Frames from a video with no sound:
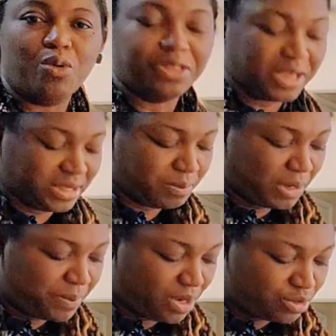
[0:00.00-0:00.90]
that I'm
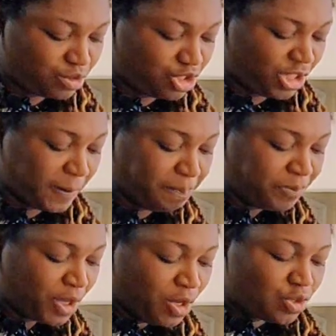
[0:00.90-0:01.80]
about to share.
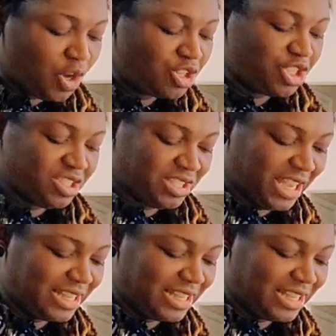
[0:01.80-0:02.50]
So she said,